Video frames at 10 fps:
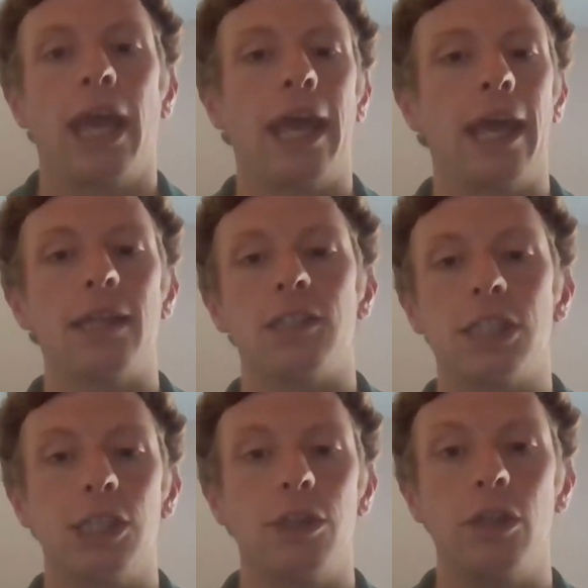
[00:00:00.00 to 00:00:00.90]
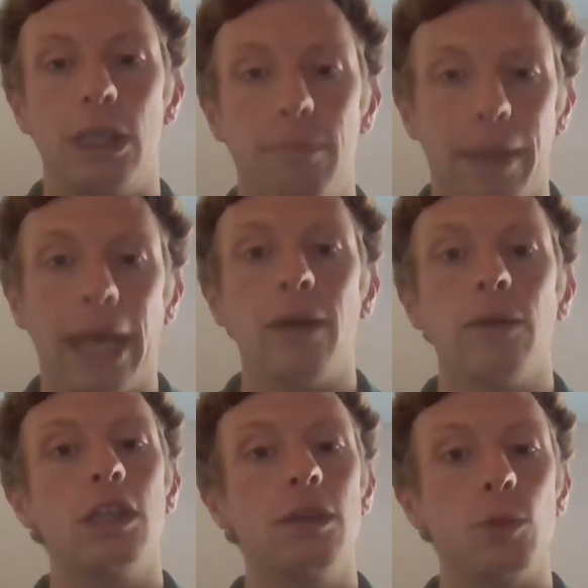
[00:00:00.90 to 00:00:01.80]
and to
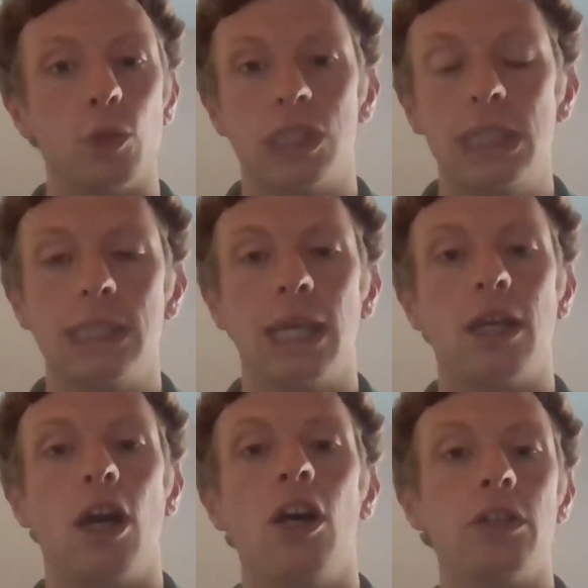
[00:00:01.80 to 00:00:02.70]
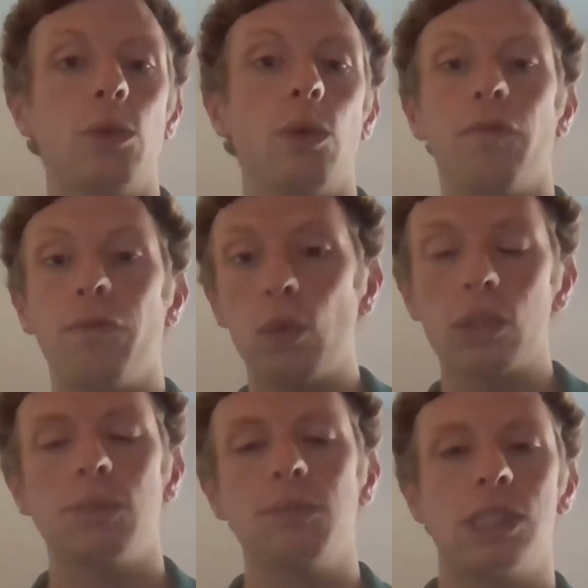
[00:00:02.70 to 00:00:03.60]
impound them or seize their cargo or
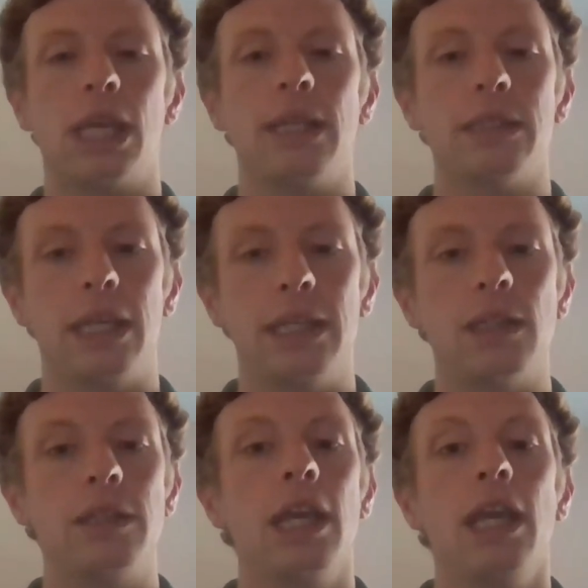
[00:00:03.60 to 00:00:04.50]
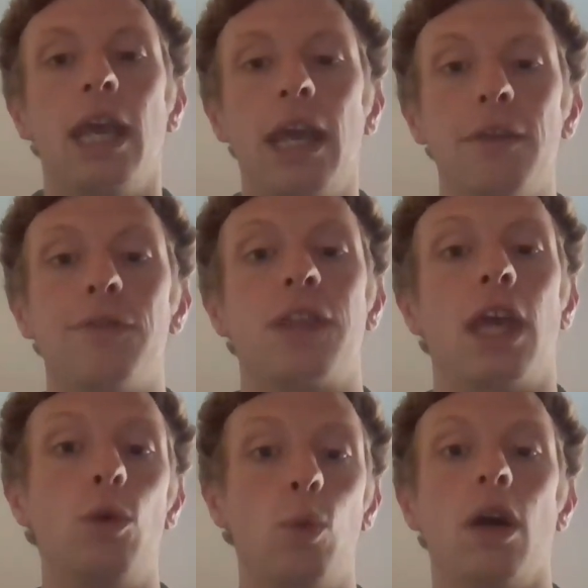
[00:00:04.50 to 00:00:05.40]
force them to sail to England if
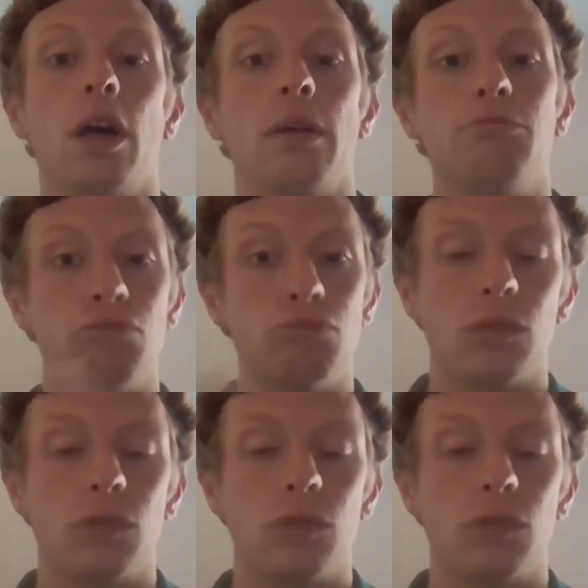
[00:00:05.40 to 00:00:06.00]
they were